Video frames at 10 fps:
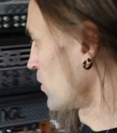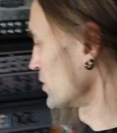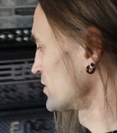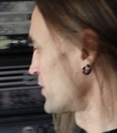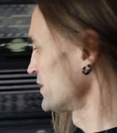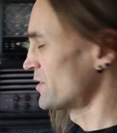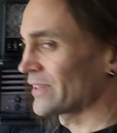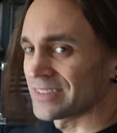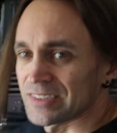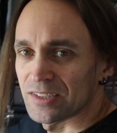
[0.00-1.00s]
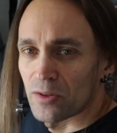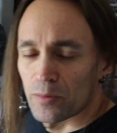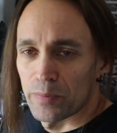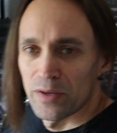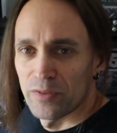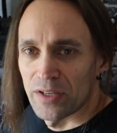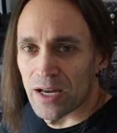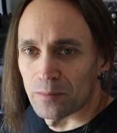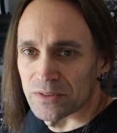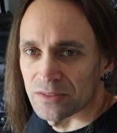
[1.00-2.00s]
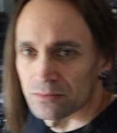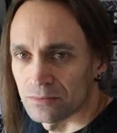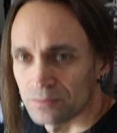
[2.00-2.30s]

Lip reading: Also these things here, the PV amps,